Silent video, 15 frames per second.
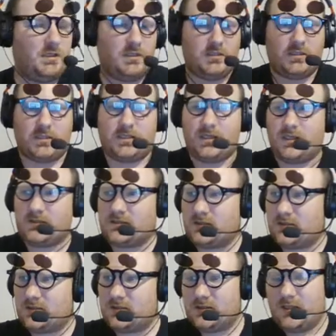your
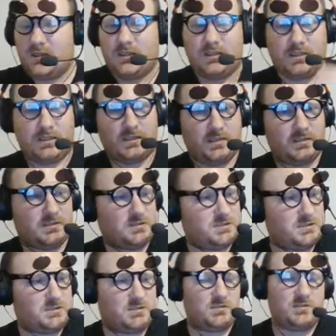cousins, your
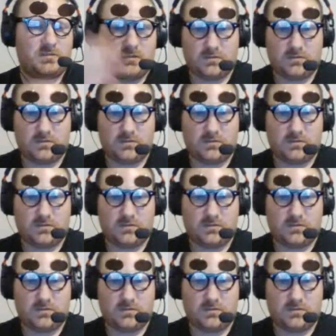sisters,